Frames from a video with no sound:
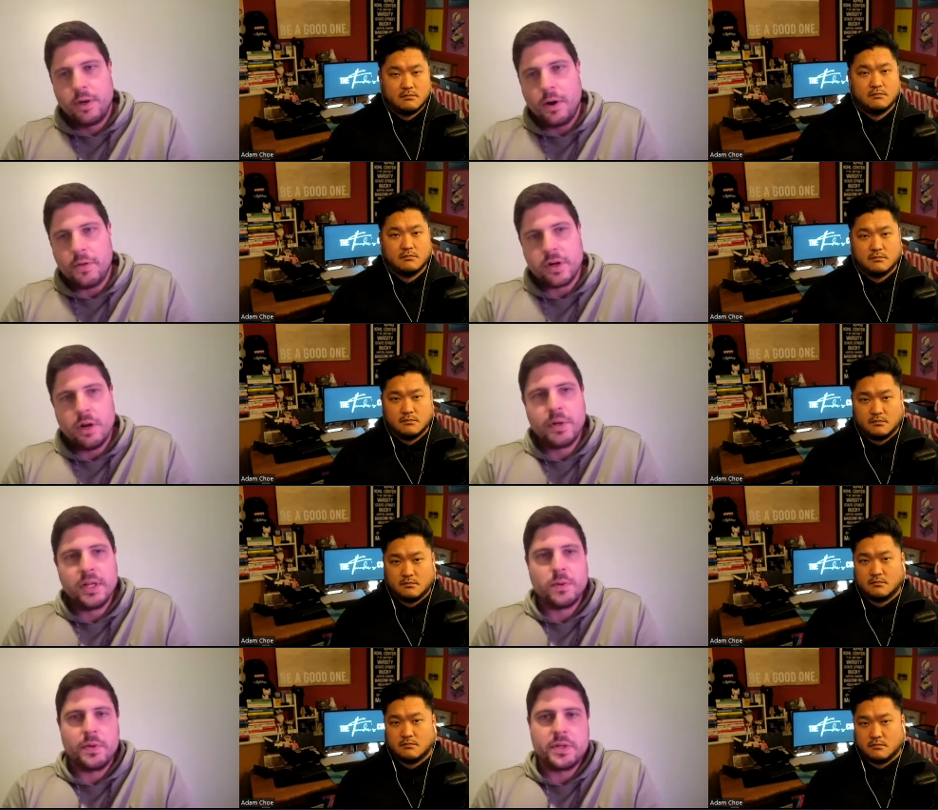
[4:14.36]
Speaker 1: you know, other
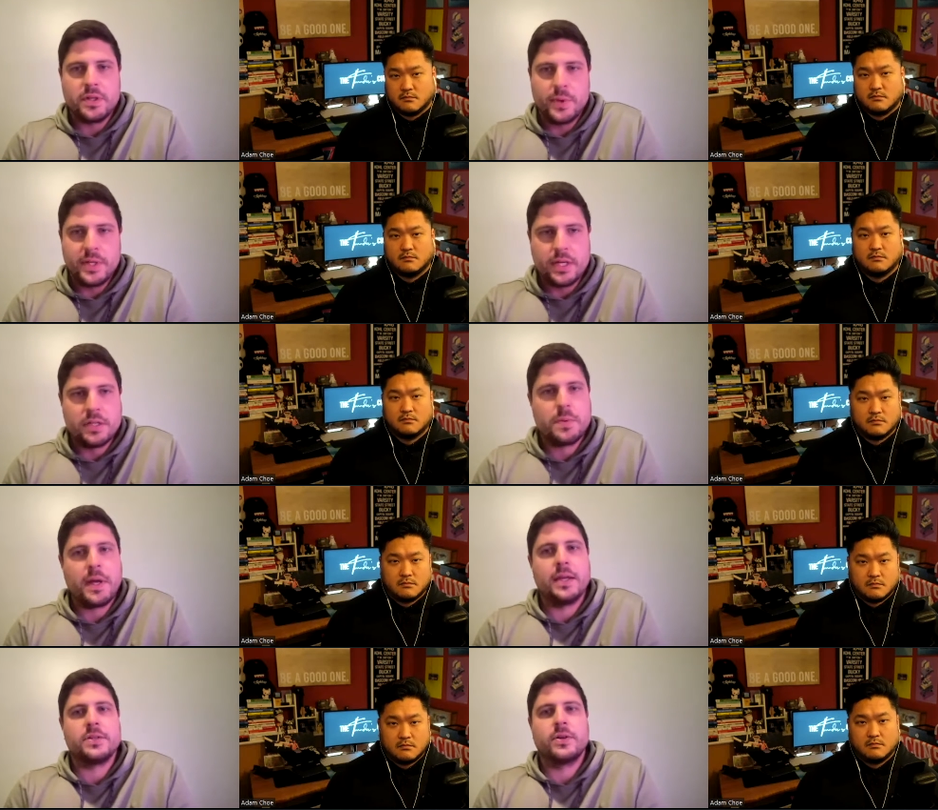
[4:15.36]
companies, whether it's in the retail
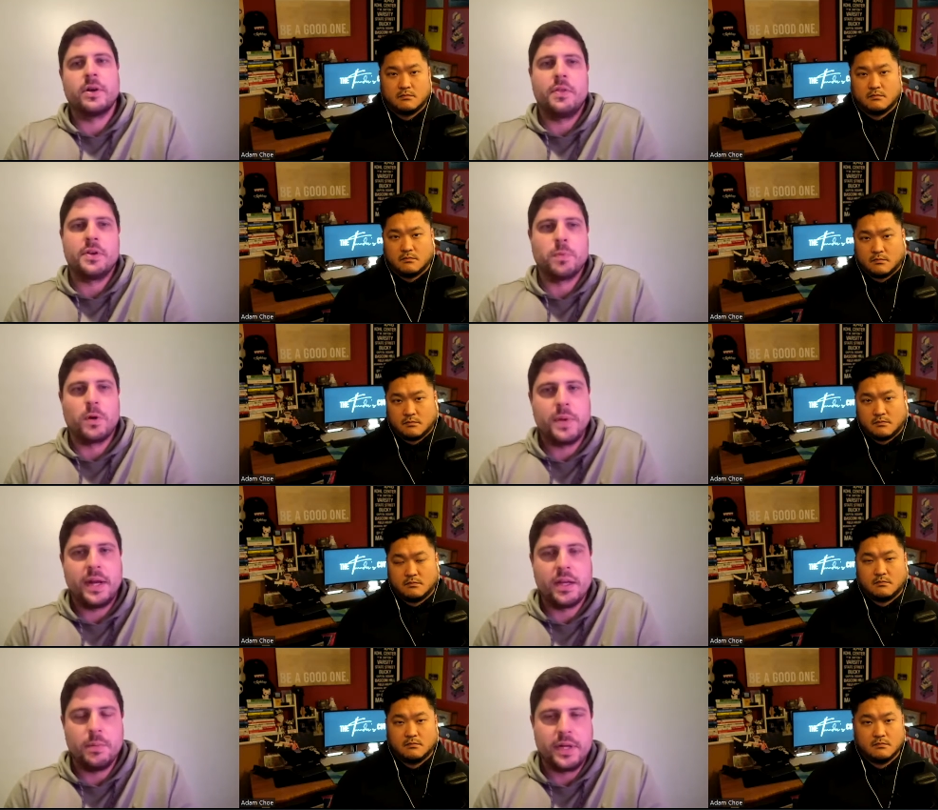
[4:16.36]
space or other
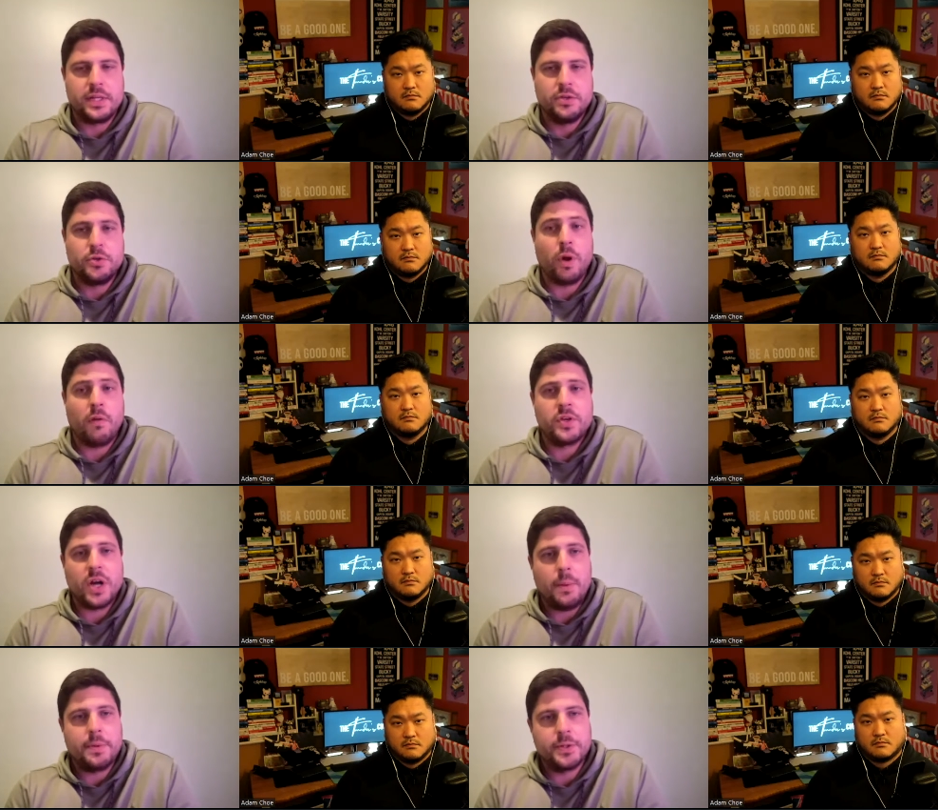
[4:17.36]
sports betting companies, and do
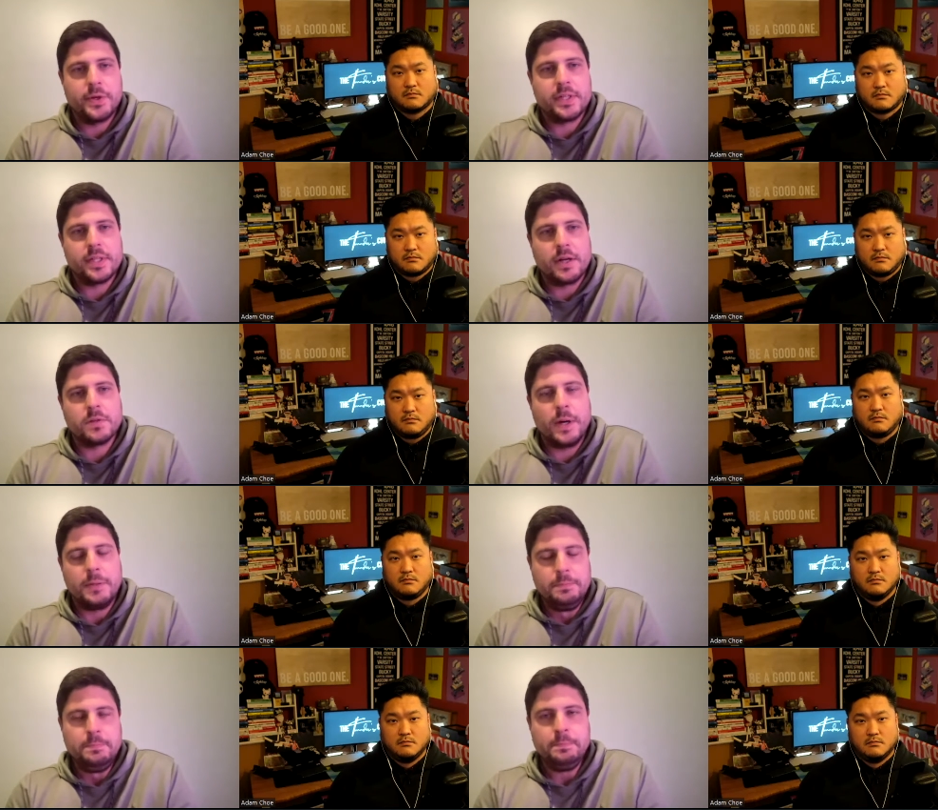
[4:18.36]
rev share opportunities there as
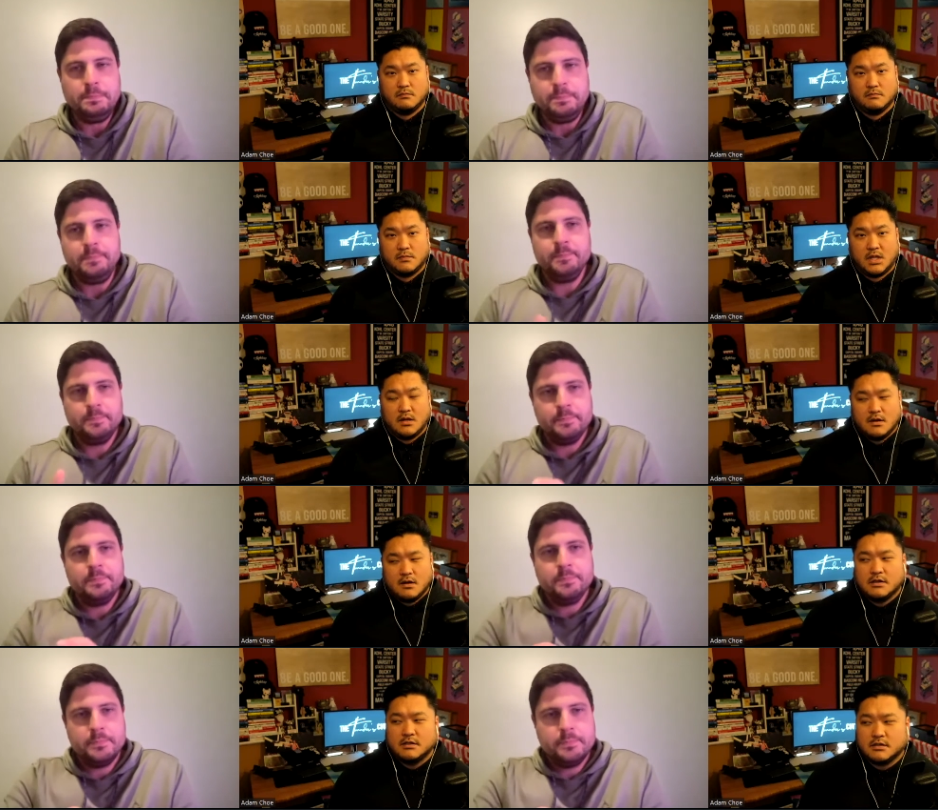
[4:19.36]
well.
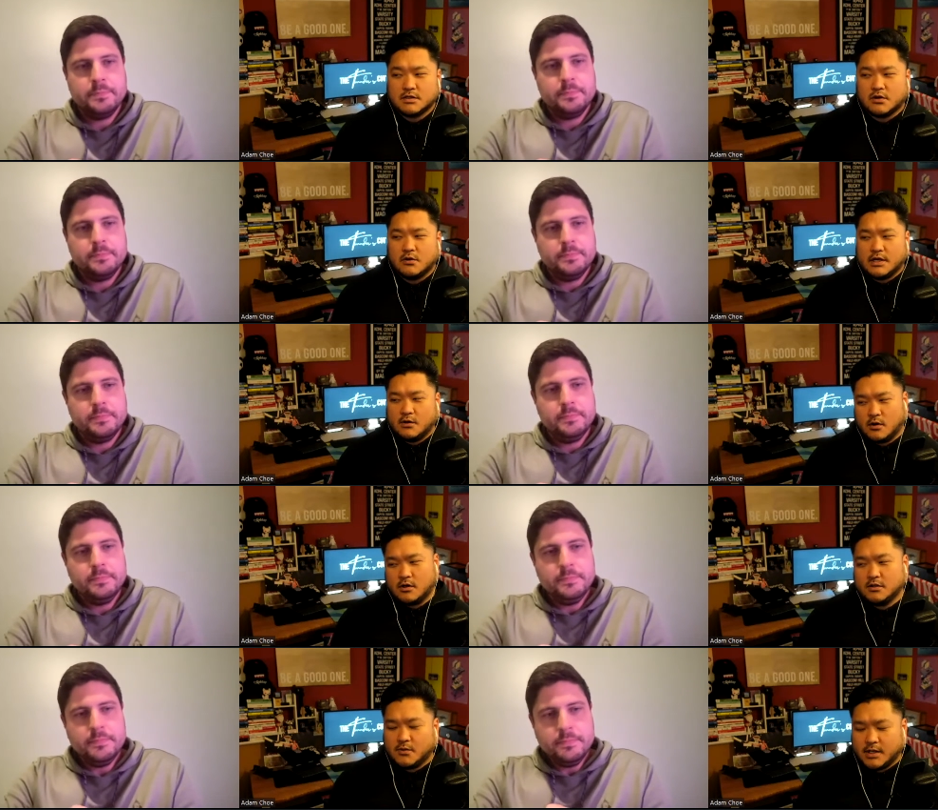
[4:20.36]
Speaker 2: So in a
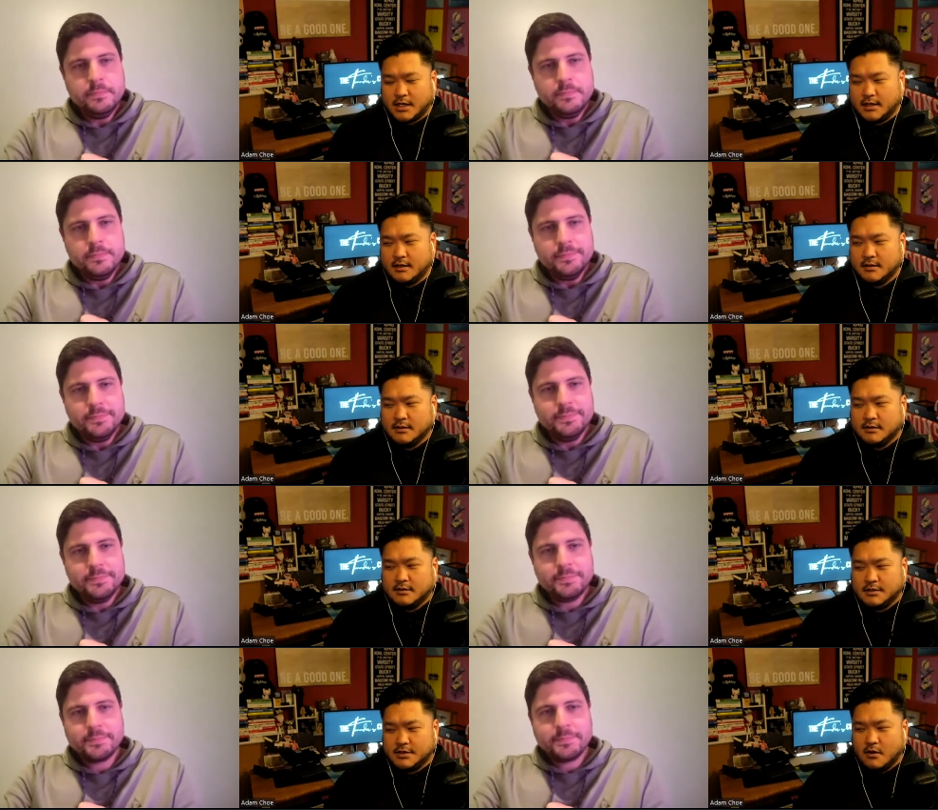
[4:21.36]
world where
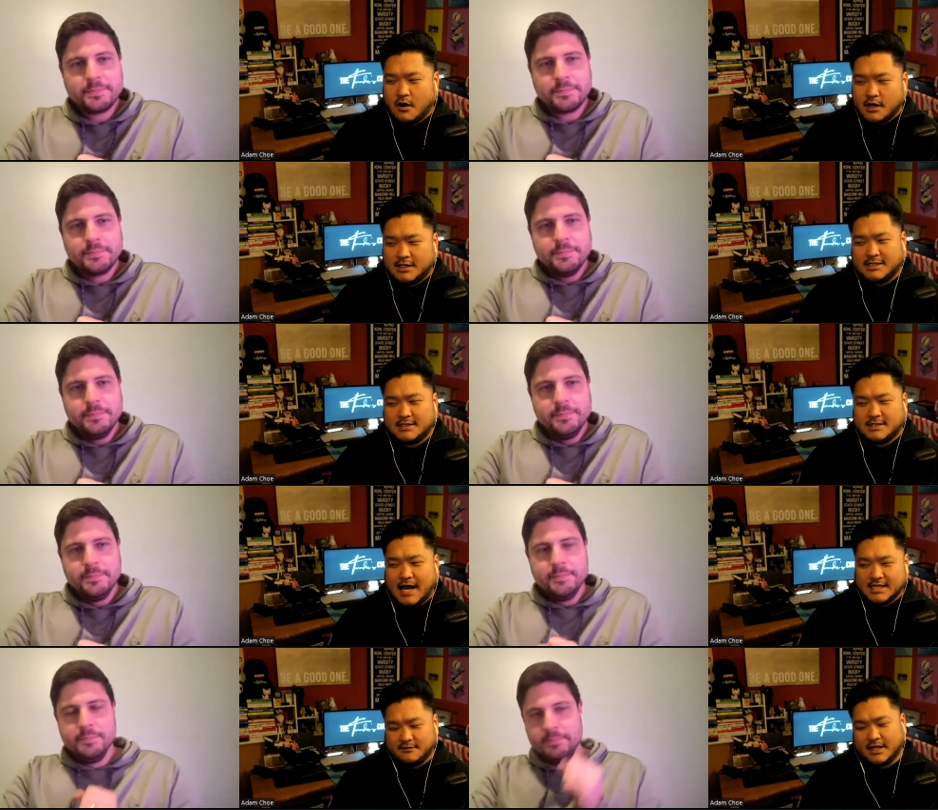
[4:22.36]
you are at the
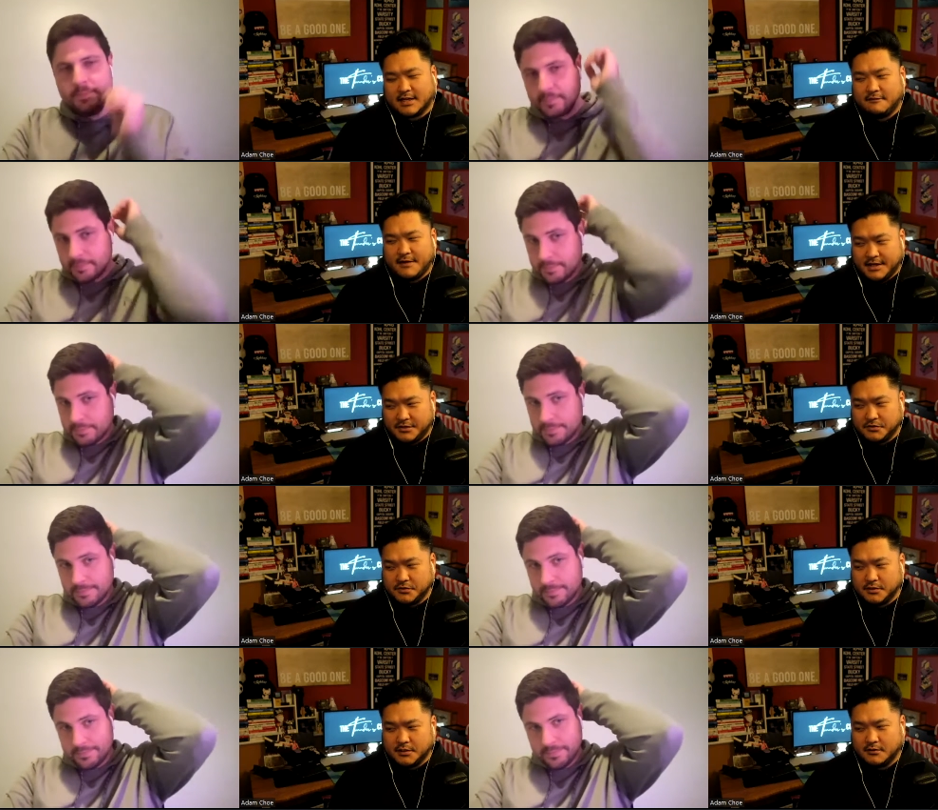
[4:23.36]
size of like a
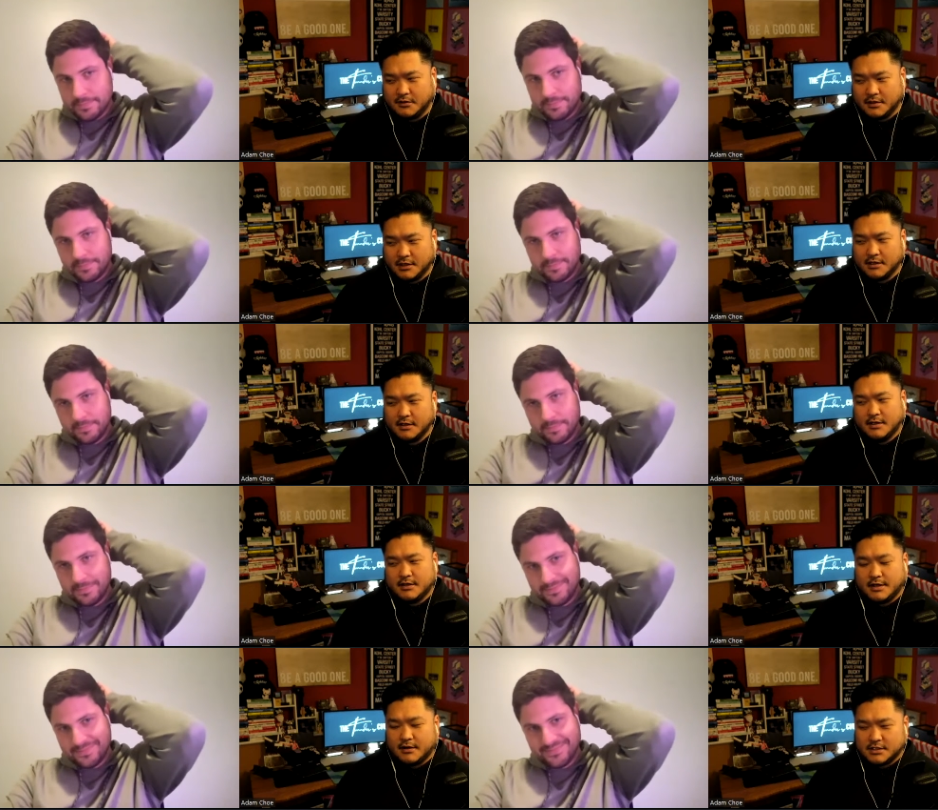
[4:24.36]
FanDuel or,
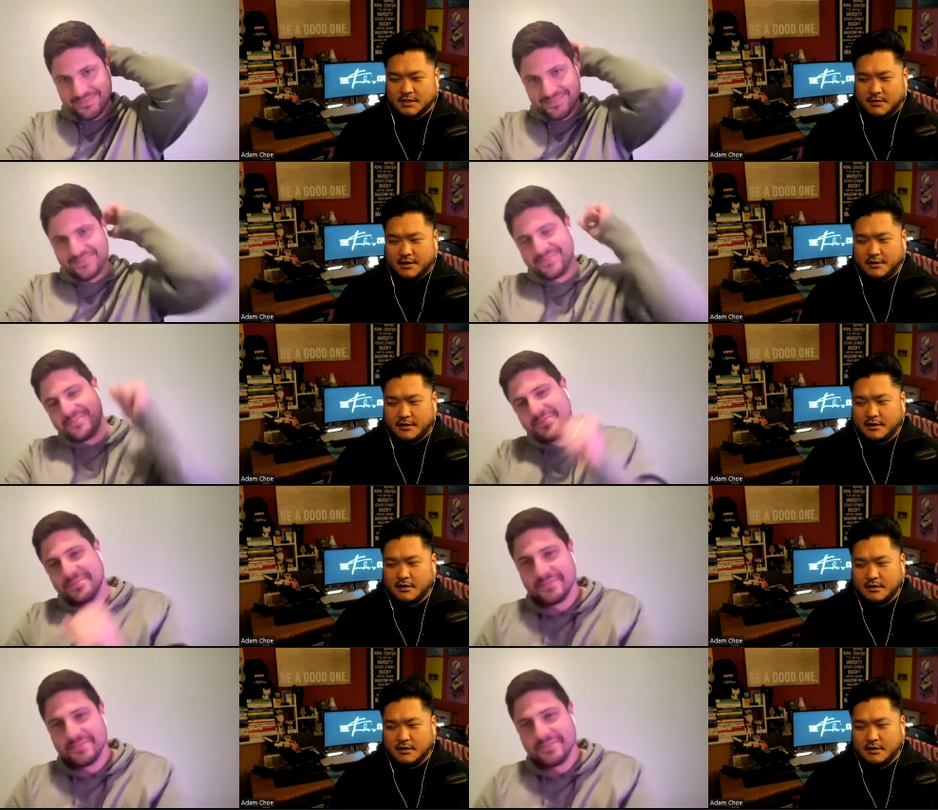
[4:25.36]
you know, some other